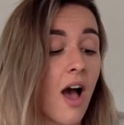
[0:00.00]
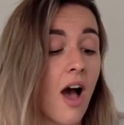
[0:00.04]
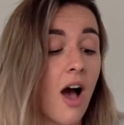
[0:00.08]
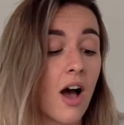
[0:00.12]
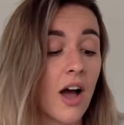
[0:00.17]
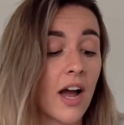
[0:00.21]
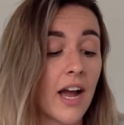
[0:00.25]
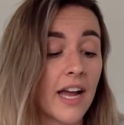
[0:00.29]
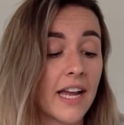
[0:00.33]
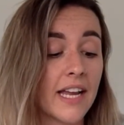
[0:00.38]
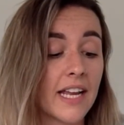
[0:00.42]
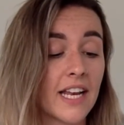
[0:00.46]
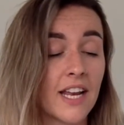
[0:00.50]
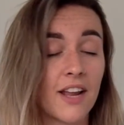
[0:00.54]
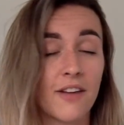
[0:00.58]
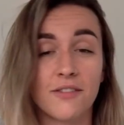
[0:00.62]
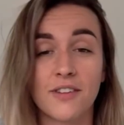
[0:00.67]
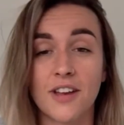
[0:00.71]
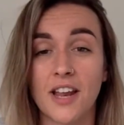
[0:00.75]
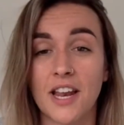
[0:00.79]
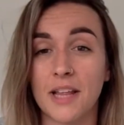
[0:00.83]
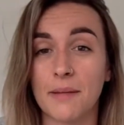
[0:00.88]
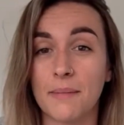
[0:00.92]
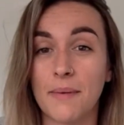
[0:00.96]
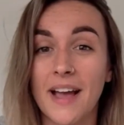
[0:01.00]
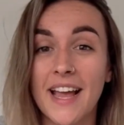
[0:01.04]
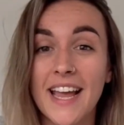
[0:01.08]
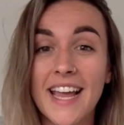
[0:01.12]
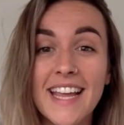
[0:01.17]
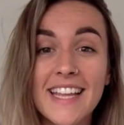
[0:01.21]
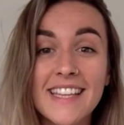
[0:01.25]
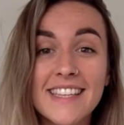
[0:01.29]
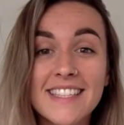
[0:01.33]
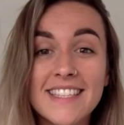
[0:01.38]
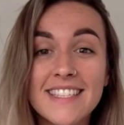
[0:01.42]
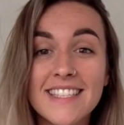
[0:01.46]
I love learning about
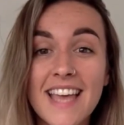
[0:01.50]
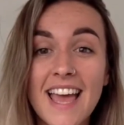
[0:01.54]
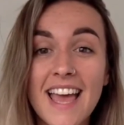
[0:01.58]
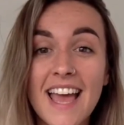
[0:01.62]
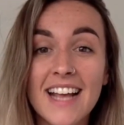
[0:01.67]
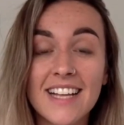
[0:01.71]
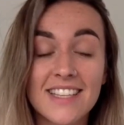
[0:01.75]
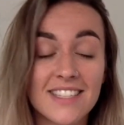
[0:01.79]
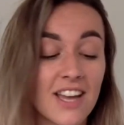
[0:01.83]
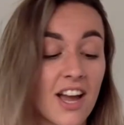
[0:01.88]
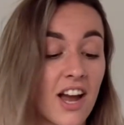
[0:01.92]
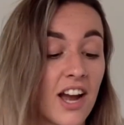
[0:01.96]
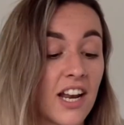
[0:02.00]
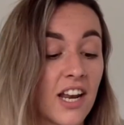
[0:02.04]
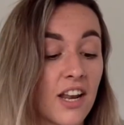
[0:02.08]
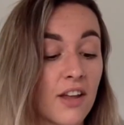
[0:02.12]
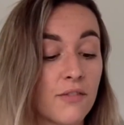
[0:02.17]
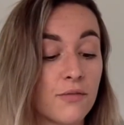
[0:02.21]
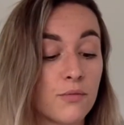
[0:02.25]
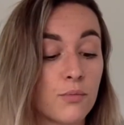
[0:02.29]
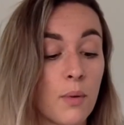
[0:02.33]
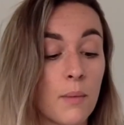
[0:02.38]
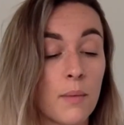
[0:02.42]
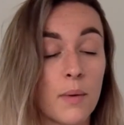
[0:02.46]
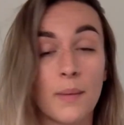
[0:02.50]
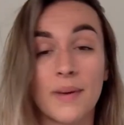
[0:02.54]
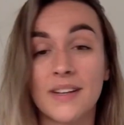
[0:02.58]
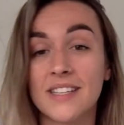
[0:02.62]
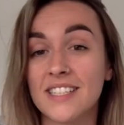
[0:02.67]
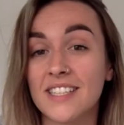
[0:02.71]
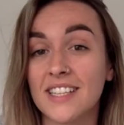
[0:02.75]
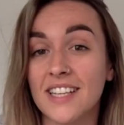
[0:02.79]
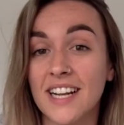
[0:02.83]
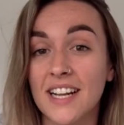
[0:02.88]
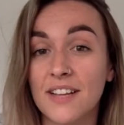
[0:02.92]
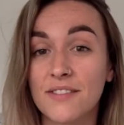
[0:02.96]
insects. I loved when we went
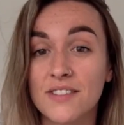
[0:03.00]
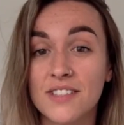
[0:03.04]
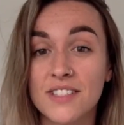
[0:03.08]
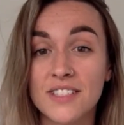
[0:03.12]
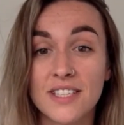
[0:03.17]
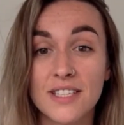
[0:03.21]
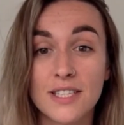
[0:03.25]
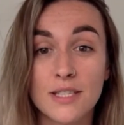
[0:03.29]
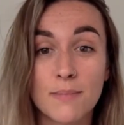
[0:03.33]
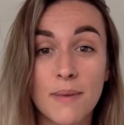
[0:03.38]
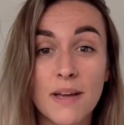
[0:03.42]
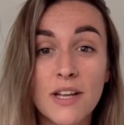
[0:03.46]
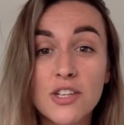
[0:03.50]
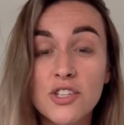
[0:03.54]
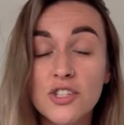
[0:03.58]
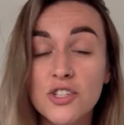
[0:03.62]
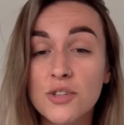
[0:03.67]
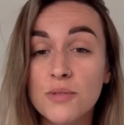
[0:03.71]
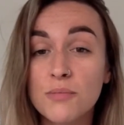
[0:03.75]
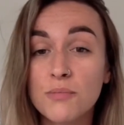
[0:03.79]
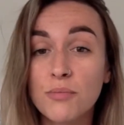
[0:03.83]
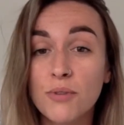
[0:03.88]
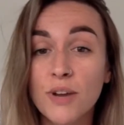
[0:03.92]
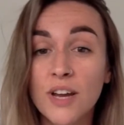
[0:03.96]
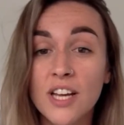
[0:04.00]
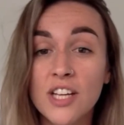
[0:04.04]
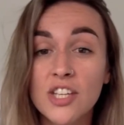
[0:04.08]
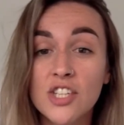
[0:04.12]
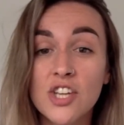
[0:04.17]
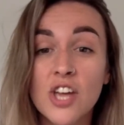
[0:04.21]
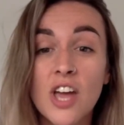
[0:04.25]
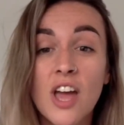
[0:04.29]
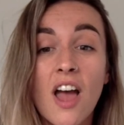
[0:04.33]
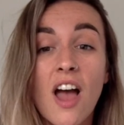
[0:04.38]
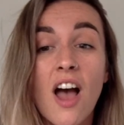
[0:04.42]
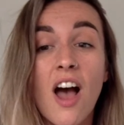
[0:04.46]
to the Clifton Suspension
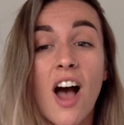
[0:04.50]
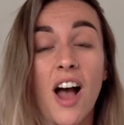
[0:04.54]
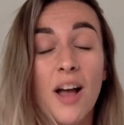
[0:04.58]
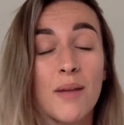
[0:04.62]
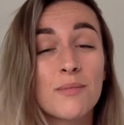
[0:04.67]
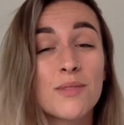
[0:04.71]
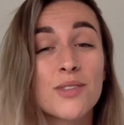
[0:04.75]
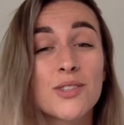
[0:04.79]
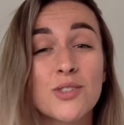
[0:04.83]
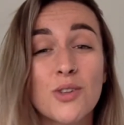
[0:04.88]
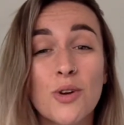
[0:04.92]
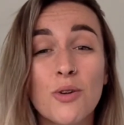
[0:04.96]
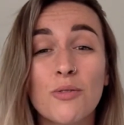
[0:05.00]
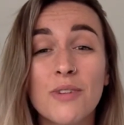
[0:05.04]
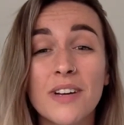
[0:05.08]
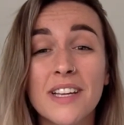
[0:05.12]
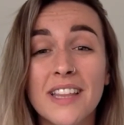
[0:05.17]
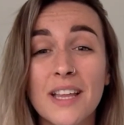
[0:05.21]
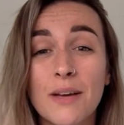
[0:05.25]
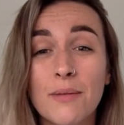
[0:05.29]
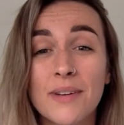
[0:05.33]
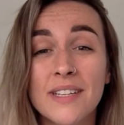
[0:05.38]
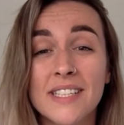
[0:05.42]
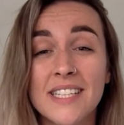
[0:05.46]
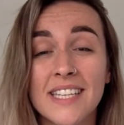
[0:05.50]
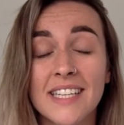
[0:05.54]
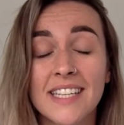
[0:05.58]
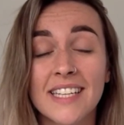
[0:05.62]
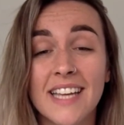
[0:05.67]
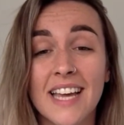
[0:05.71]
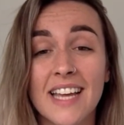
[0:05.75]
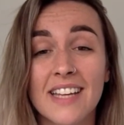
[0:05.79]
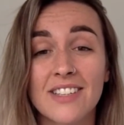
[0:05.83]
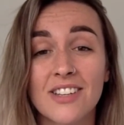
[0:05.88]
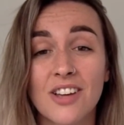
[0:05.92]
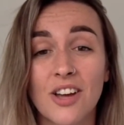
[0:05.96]
Bridge. I'm sorry that we
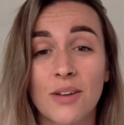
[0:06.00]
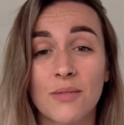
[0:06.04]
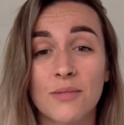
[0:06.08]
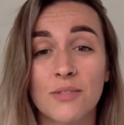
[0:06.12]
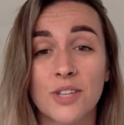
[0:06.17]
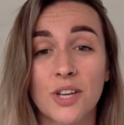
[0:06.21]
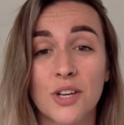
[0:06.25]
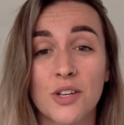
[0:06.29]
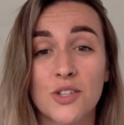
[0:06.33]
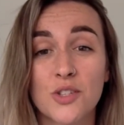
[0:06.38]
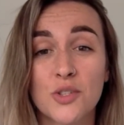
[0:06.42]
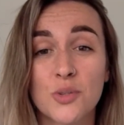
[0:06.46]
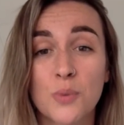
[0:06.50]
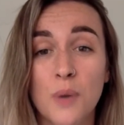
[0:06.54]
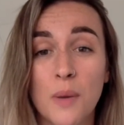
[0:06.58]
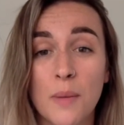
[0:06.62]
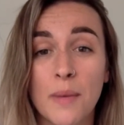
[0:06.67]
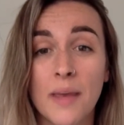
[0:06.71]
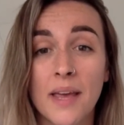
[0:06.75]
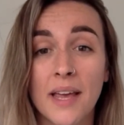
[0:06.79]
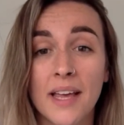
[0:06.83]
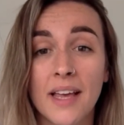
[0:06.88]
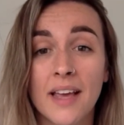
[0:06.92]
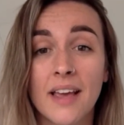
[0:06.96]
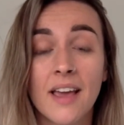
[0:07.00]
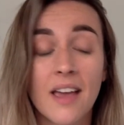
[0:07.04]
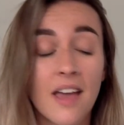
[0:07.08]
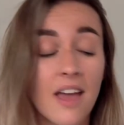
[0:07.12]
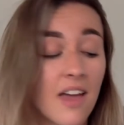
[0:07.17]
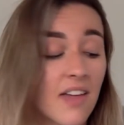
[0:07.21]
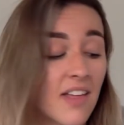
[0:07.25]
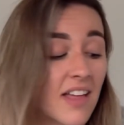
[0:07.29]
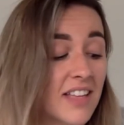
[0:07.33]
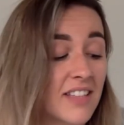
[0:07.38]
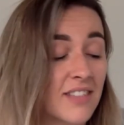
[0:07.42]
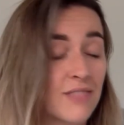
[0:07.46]
didn't get time to go swimming.
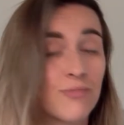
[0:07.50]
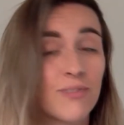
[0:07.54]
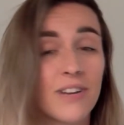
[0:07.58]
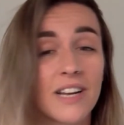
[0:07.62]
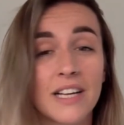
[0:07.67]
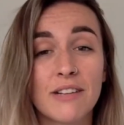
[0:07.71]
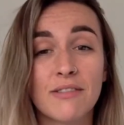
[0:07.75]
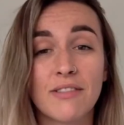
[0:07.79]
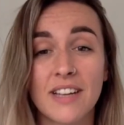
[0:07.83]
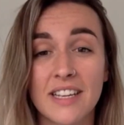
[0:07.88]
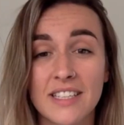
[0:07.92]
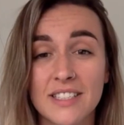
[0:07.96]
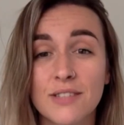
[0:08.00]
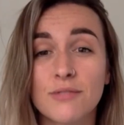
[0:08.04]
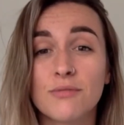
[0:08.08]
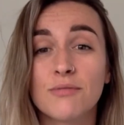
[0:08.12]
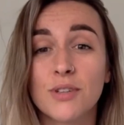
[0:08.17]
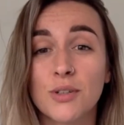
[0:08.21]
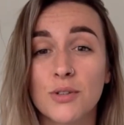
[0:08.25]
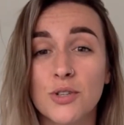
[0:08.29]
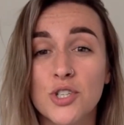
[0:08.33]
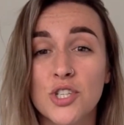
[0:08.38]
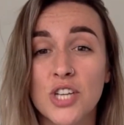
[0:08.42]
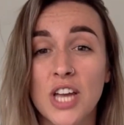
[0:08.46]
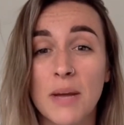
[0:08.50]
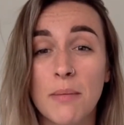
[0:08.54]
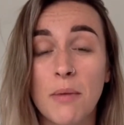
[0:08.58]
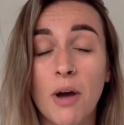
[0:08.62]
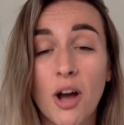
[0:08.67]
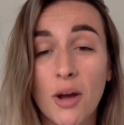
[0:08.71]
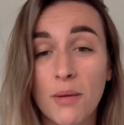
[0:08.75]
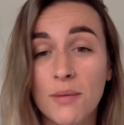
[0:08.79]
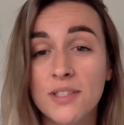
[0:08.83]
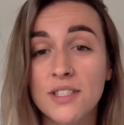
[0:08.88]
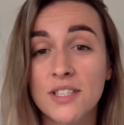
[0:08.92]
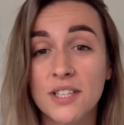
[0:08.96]
That's a real shame.
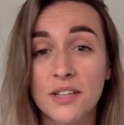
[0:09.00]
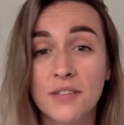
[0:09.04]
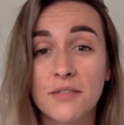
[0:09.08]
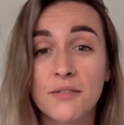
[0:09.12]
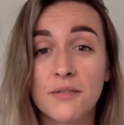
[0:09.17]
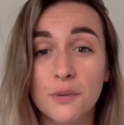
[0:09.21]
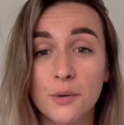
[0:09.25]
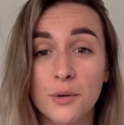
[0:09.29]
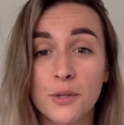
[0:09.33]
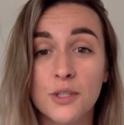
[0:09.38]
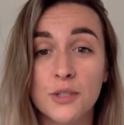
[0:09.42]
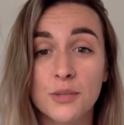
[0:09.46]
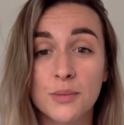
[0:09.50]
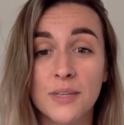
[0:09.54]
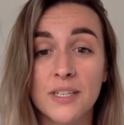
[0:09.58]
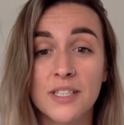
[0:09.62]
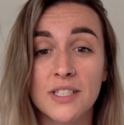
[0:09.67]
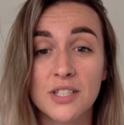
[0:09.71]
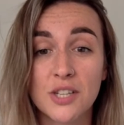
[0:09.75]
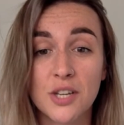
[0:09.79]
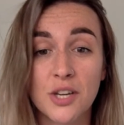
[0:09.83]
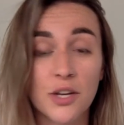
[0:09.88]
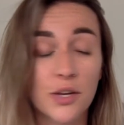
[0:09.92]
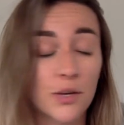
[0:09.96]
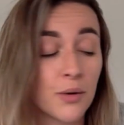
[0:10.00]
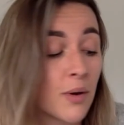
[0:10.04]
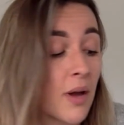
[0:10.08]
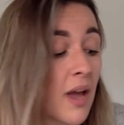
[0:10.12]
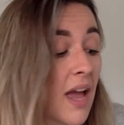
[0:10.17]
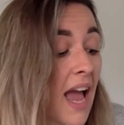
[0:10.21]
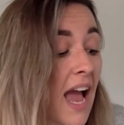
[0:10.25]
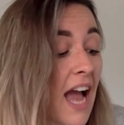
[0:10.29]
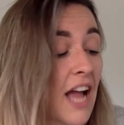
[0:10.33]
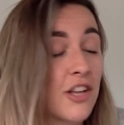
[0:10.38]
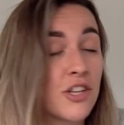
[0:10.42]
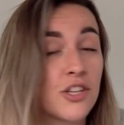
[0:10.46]
I was looking forward to it too.
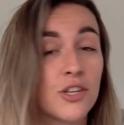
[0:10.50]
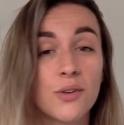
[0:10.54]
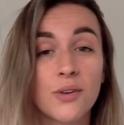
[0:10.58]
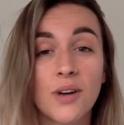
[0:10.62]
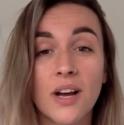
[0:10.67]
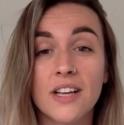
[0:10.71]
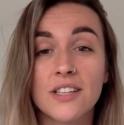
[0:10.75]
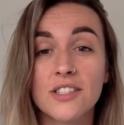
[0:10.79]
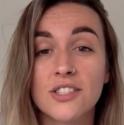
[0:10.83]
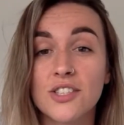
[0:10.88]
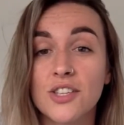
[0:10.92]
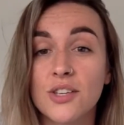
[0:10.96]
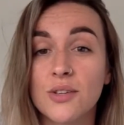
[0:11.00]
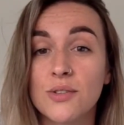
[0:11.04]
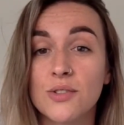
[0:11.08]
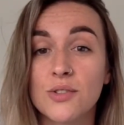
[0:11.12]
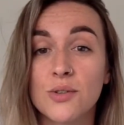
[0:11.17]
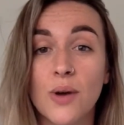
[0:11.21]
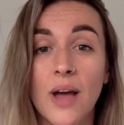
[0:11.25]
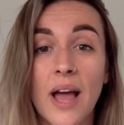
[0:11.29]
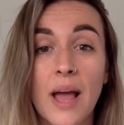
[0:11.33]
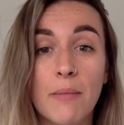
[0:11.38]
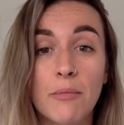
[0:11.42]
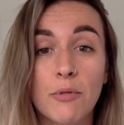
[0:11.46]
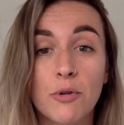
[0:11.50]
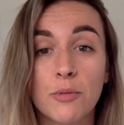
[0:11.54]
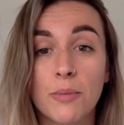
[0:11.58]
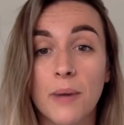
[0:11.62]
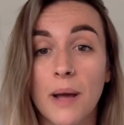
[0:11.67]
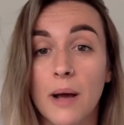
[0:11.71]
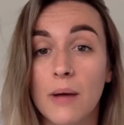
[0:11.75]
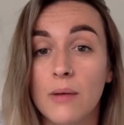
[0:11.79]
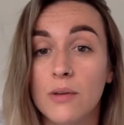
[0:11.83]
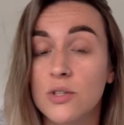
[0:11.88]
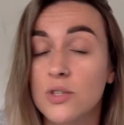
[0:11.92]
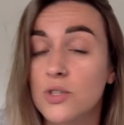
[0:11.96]
And you guys used your emerald
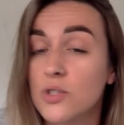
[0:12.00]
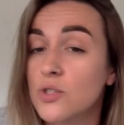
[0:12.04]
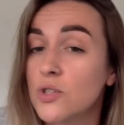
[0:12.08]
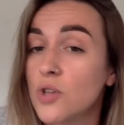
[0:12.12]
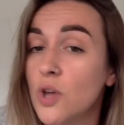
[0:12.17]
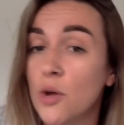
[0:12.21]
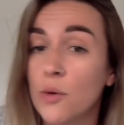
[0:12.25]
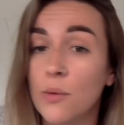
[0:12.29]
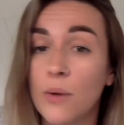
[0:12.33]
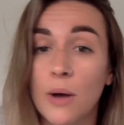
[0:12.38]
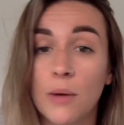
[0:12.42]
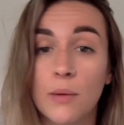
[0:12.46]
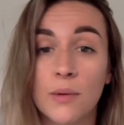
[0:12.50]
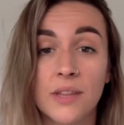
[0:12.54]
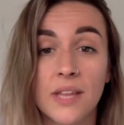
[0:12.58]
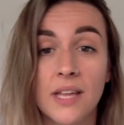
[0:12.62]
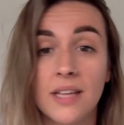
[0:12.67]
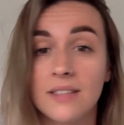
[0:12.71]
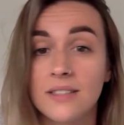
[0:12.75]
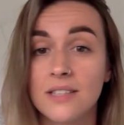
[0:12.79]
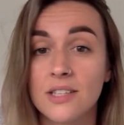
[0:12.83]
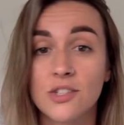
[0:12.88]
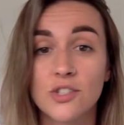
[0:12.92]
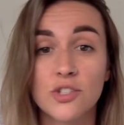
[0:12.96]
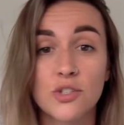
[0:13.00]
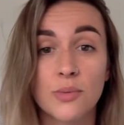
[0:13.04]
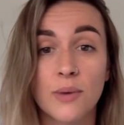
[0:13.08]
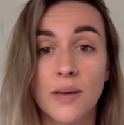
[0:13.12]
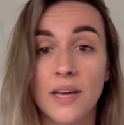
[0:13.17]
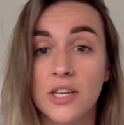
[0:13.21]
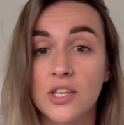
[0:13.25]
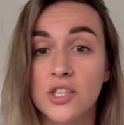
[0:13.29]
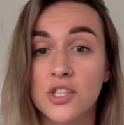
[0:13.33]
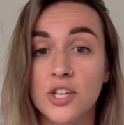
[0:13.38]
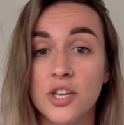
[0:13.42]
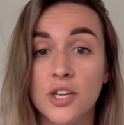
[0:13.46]
power so well with that
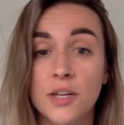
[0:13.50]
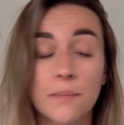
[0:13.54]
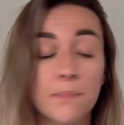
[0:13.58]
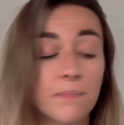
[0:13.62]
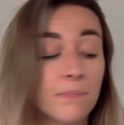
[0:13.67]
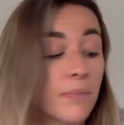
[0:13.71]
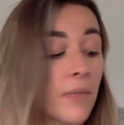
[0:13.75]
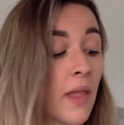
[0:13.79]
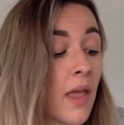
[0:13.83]
situation.